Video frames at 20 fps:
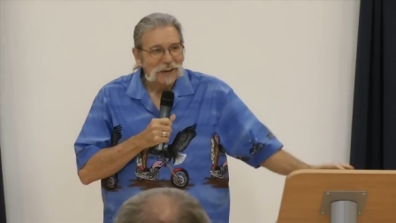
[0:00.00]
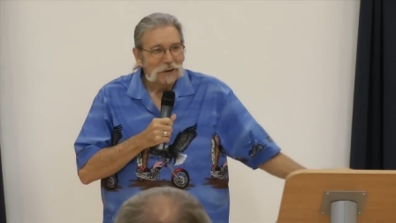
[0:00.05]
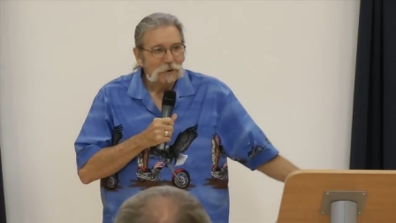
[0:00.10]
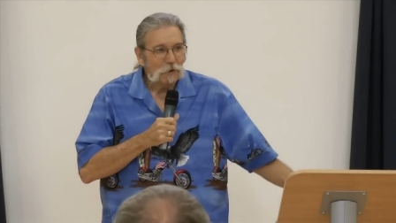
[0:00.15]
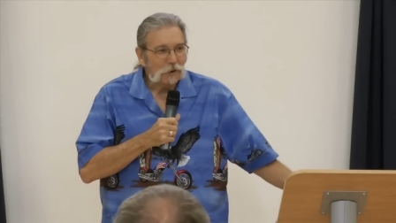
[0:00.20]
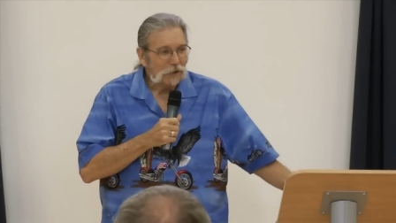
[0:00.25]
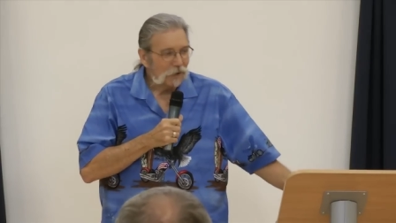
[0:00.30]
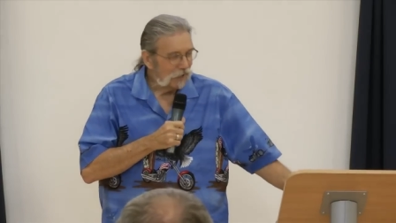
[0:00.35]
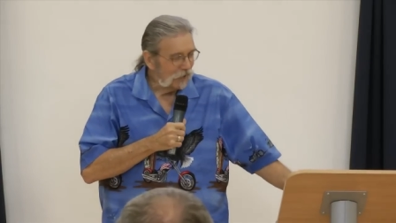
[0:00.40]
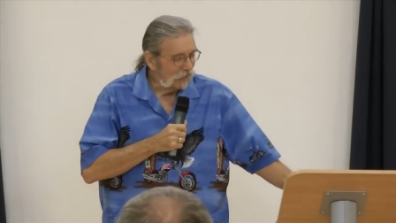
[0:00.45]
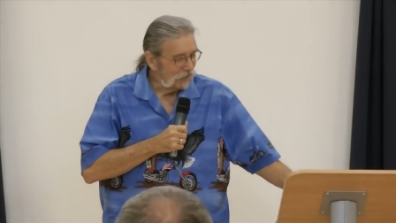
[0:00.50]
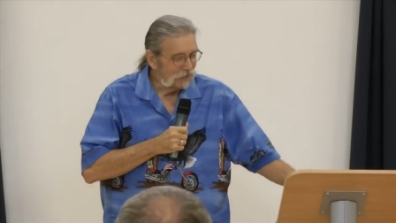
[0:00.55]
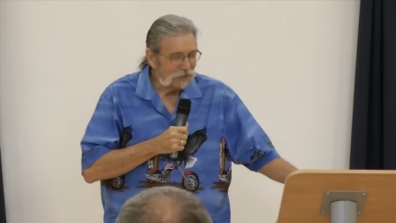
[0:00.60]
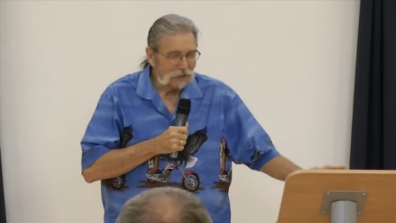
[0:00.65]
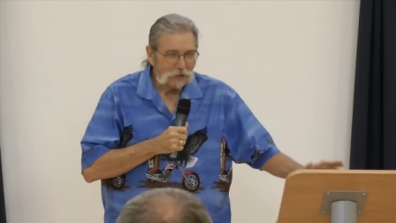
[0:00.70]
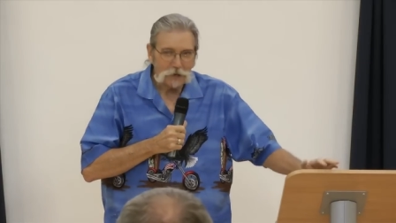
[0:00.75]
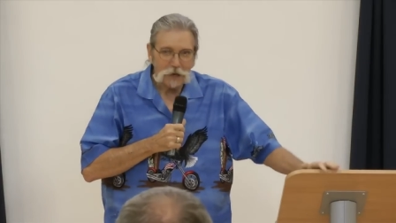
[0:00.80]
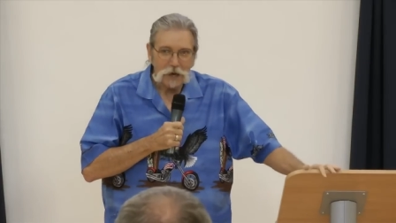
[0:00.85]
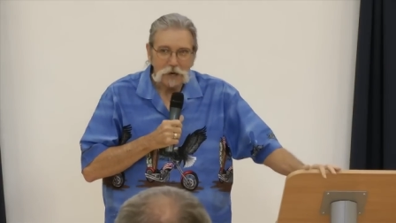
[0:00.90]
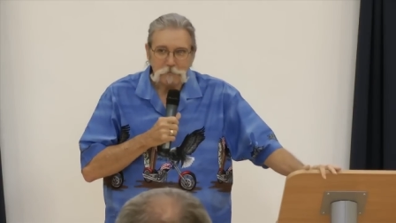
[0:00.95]
Well,
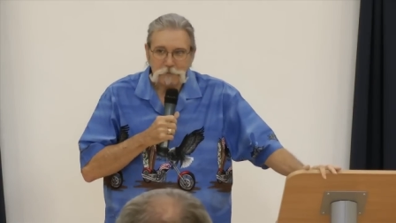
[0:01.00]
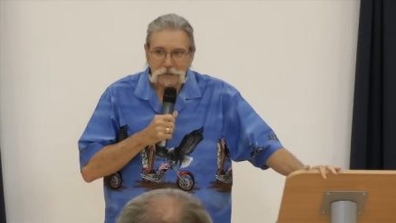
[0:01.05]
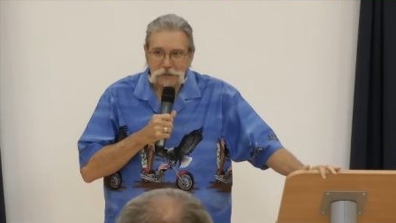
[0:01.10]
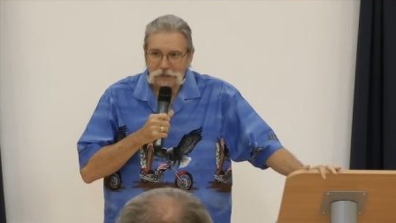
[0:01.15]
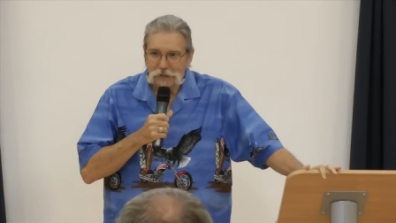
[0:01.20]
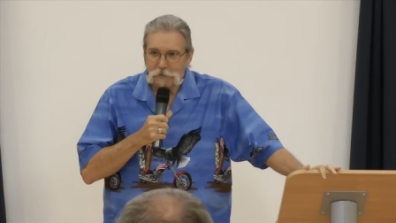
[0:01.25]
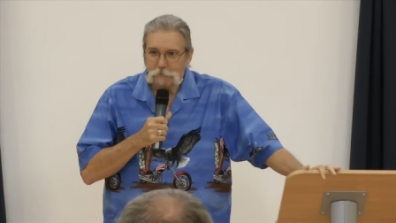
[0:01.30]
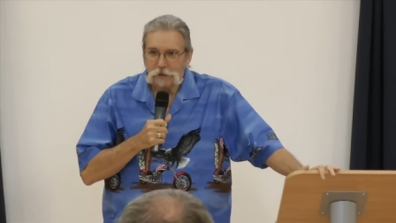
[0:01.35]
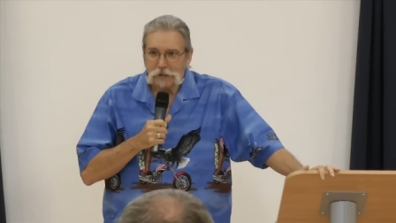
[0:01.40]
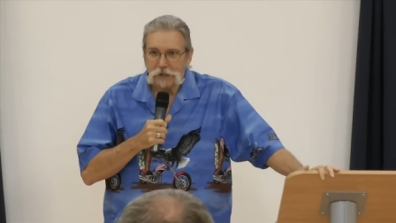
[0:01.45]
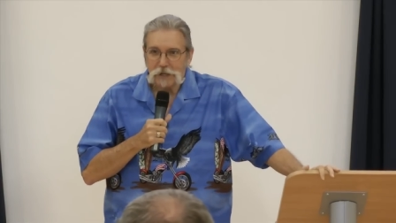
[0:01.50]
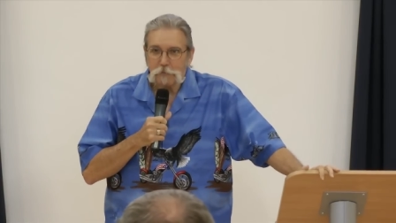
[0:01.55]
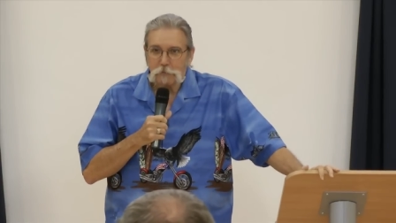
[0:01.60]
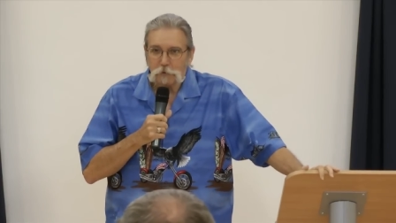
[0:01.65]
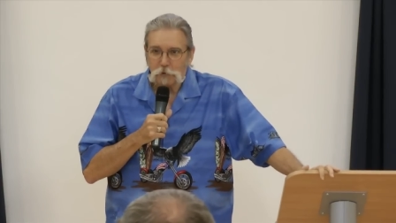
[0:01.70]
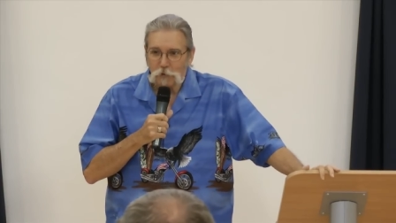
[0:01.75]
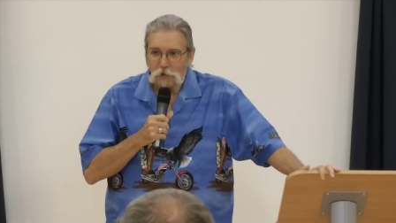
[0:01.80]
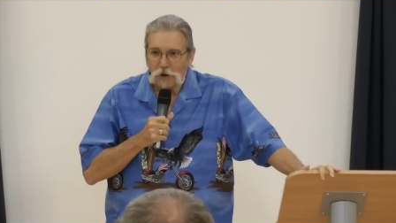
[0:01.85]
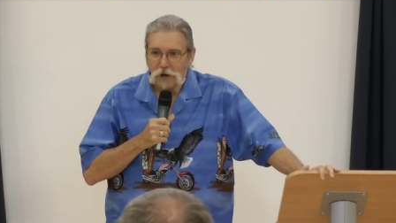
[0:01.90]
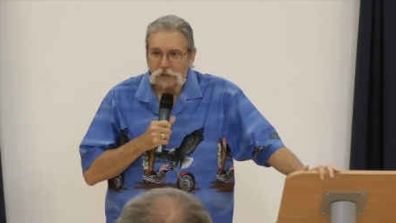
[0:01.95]
I did meet up
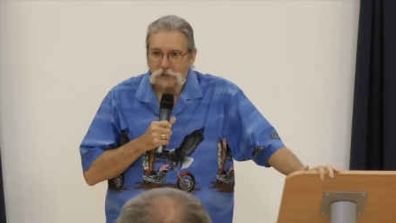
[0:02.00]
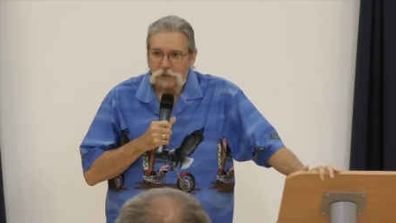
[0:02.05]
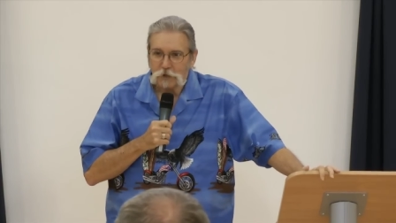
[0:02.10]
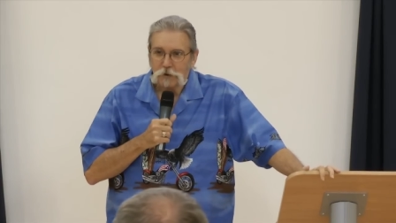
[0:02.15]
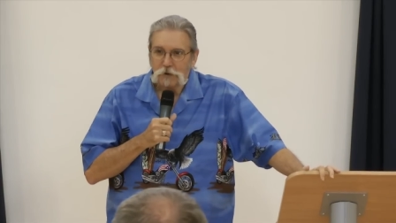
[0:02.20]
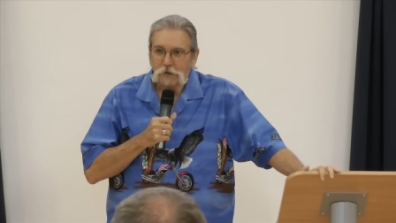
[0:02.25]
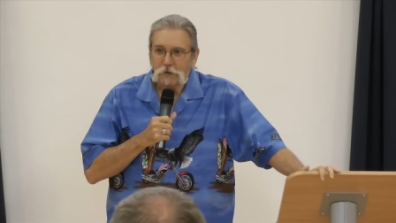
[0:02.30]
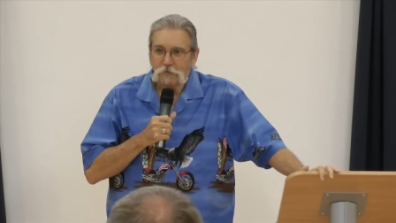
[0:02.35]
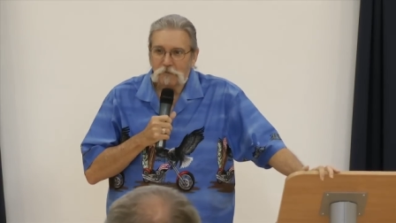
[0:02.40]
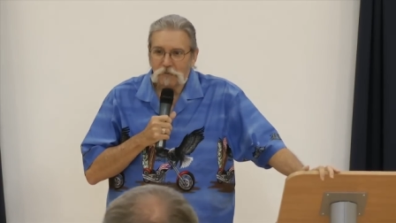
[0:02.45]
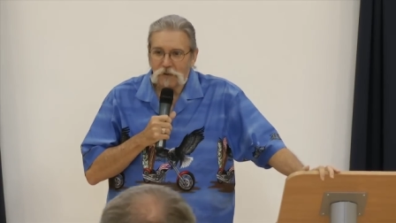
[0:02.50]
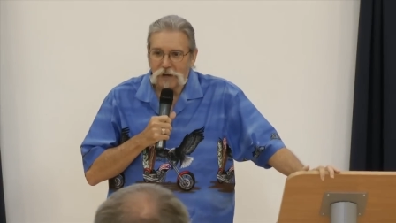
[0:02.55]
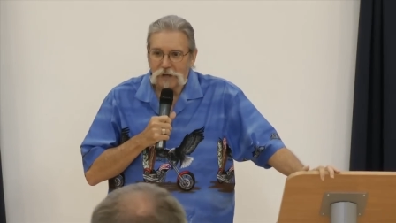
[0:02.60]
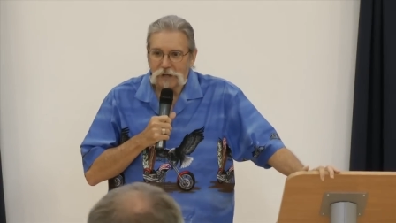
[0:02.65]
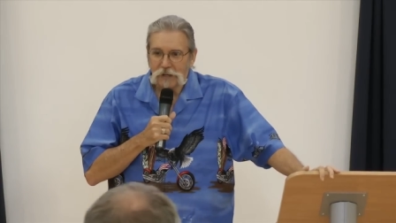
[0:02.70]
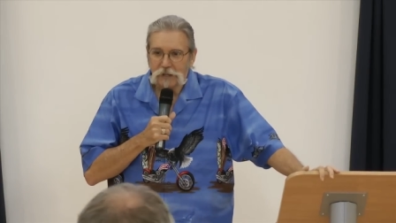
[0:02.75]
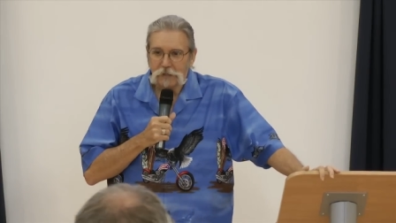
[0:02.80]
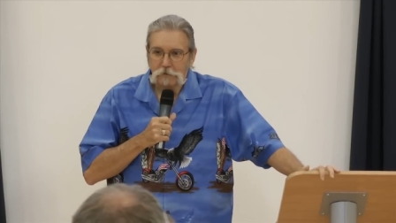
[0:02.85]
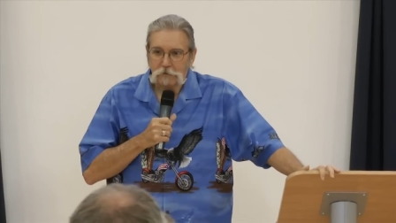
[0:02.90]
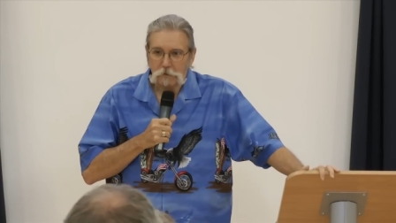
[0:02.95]
with Roger
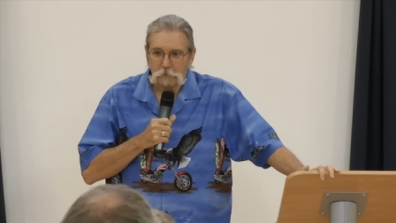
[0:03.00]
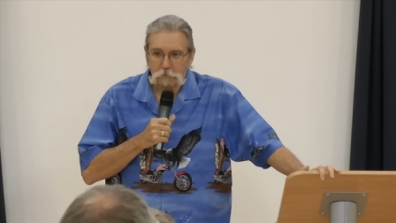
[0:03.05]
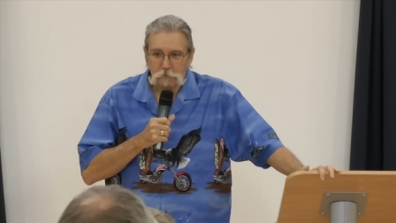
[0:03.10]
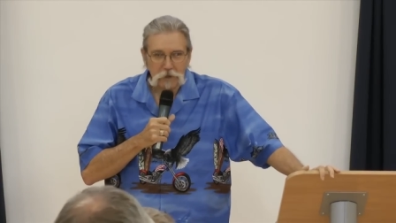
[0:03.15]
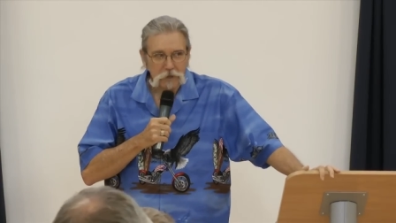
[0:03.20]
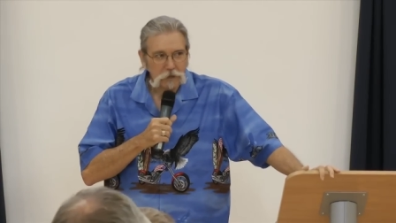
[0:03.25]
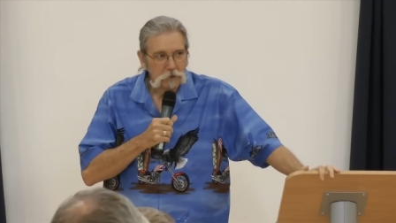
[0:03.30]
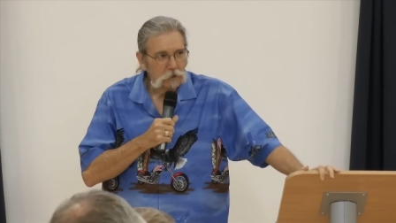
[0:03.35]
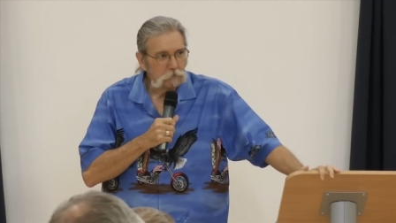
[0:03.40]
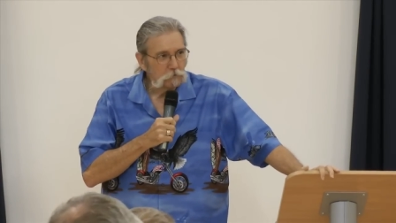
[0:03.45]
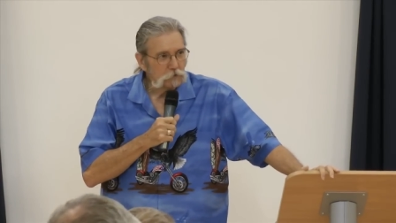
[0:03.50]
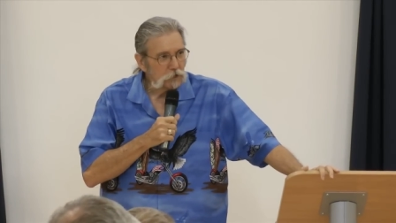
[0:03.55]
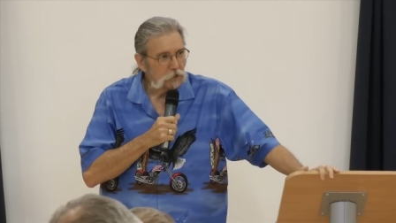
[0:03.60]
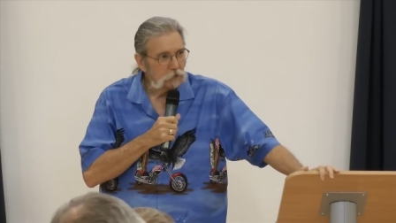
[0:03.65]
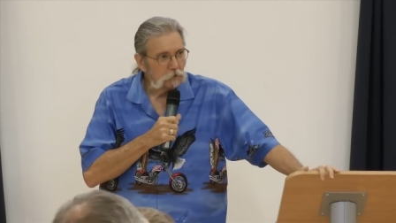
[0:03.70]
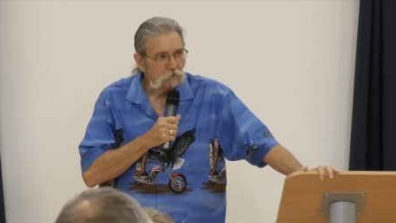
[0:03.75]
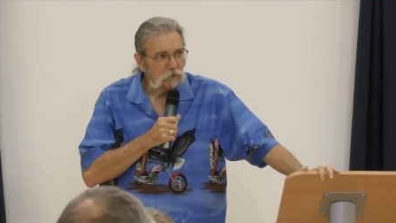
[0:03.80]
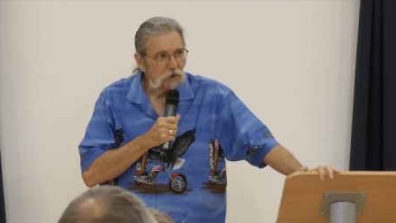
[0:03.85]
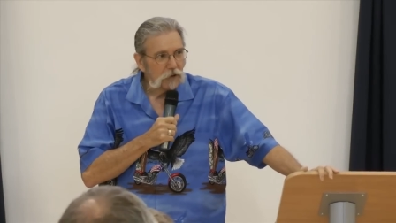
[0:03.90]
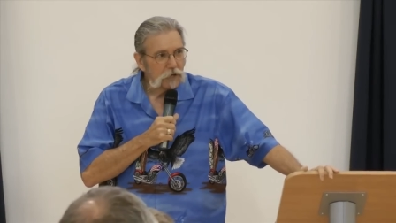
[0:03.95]
finally, but it was a
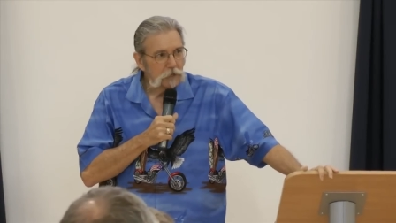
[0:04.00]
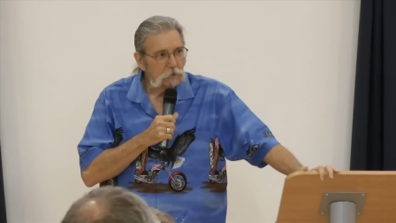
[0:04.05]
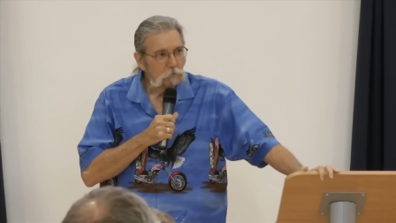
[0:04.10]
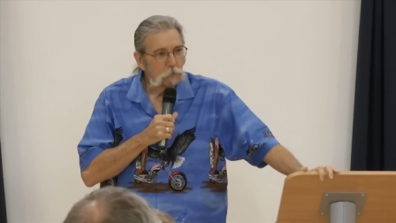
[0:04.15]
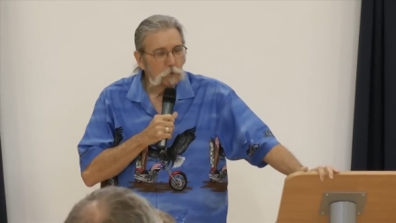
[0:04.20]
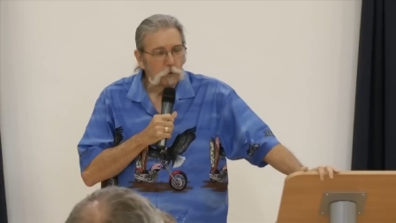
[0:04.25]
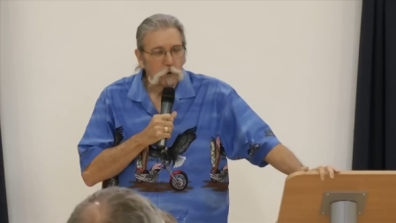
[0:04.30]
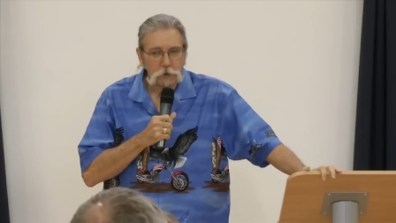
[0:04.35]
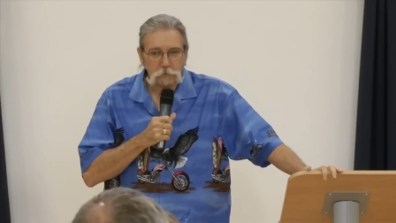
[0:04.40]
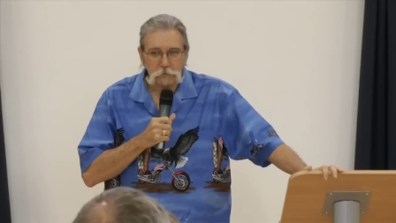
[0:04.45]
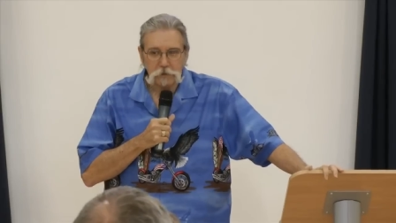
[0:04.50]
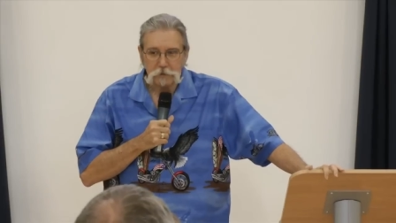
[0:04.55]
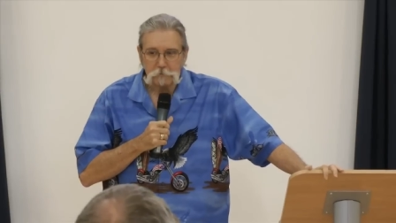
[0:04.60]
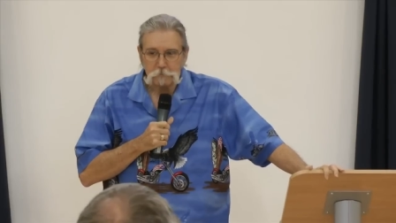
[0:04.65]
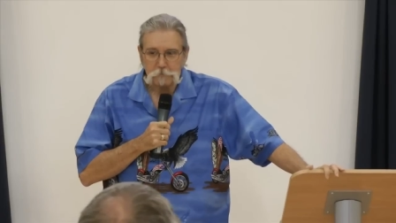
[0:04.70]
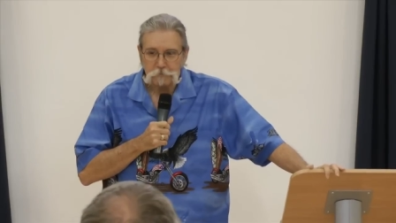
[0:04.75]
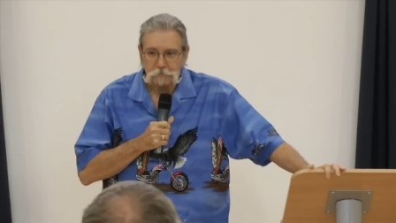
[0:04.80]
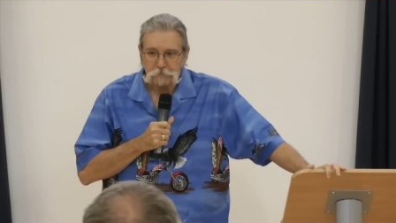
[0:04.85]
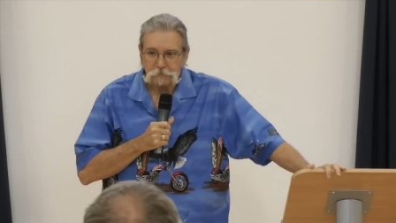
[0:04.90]
divine appointment.